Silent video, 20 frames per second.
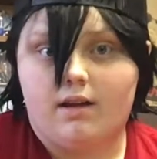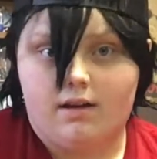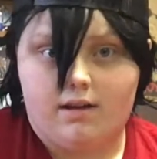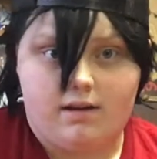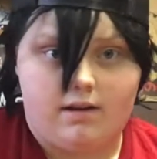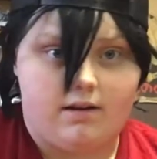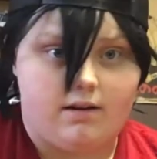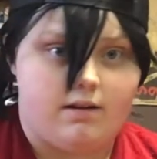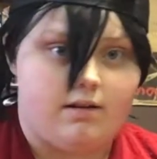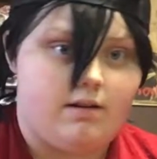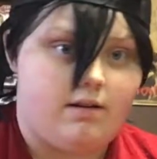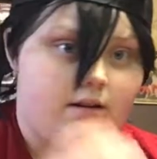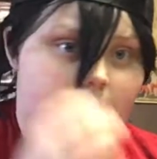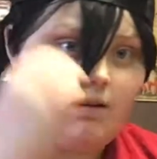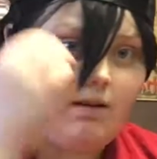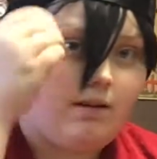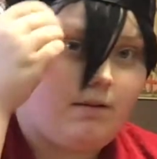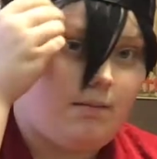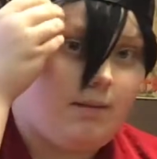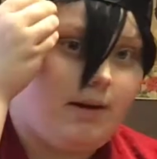and
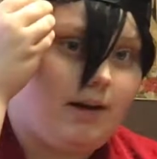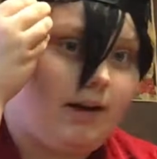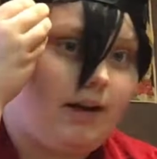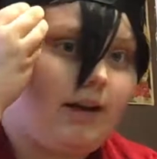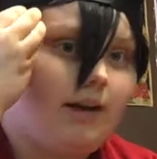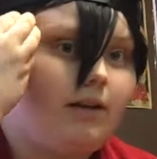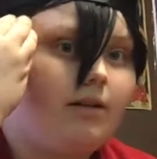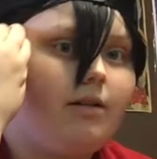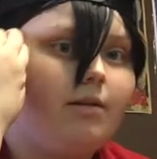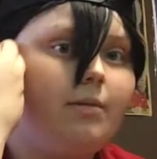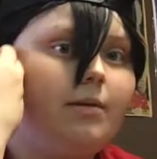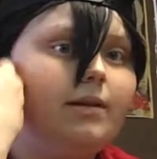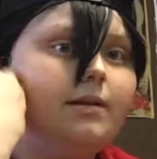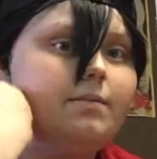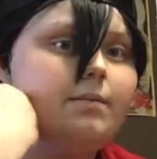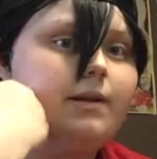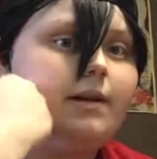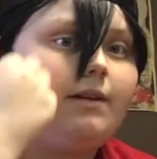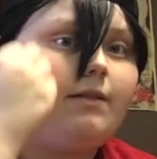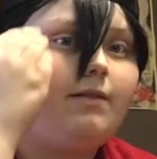the bidding
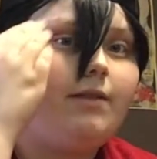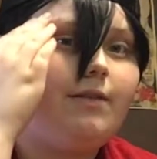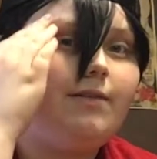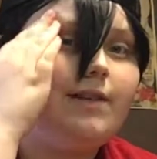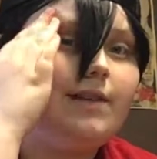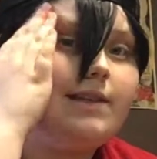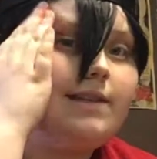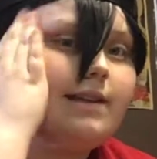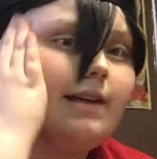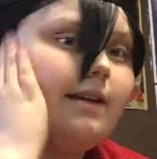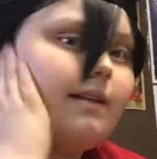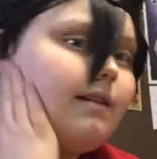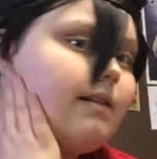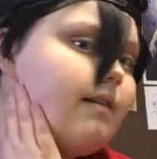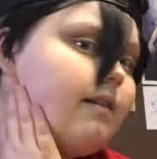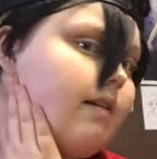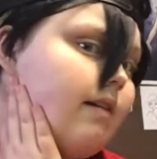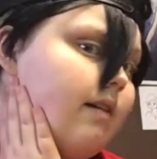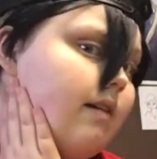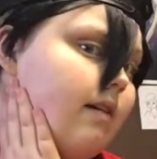increments being 50
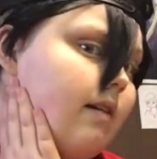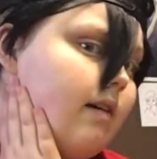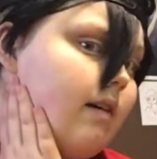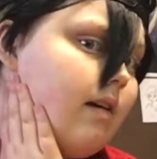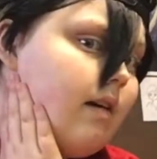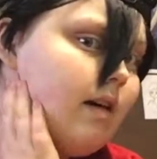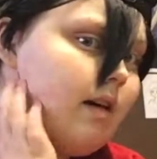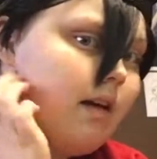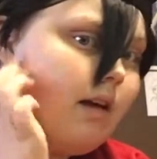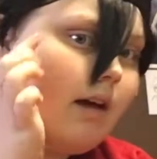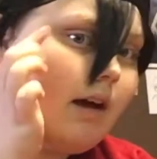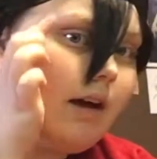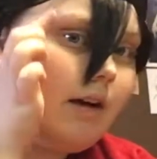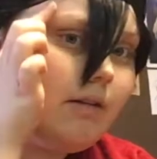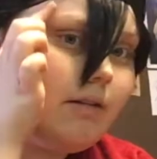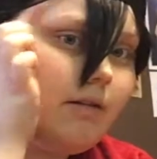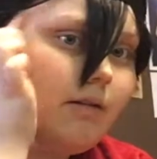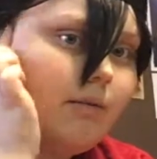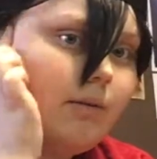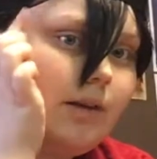cents.
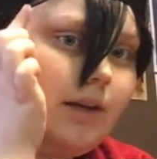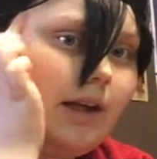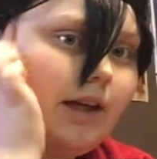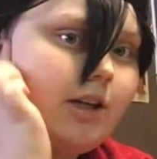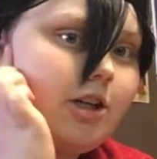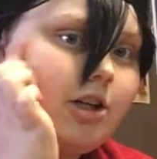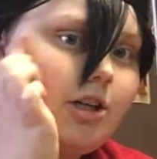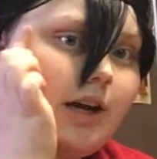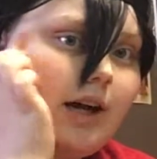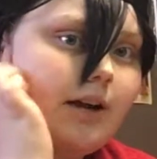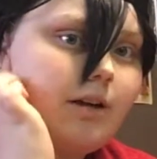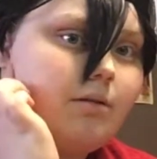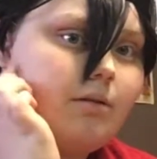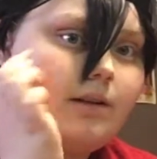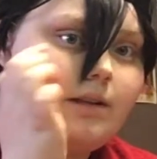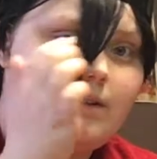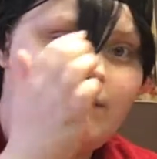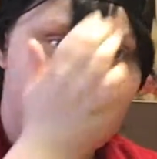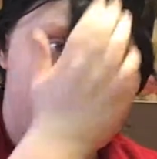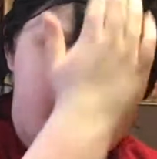I don't know what that shadow
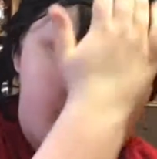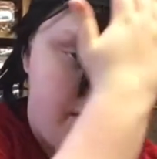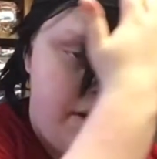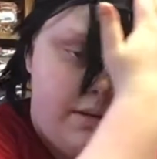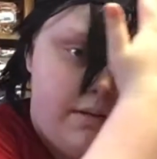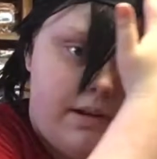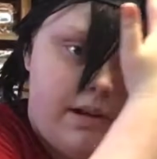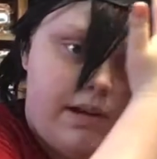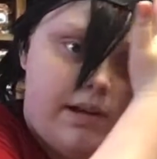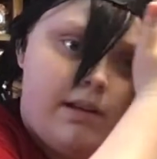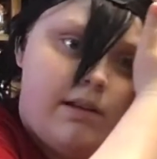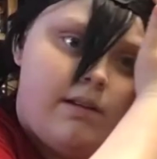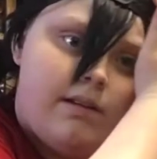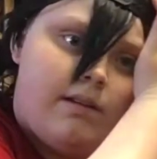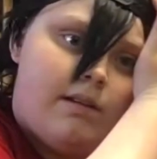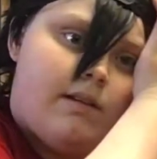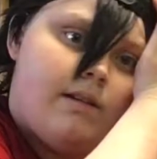is, but okay.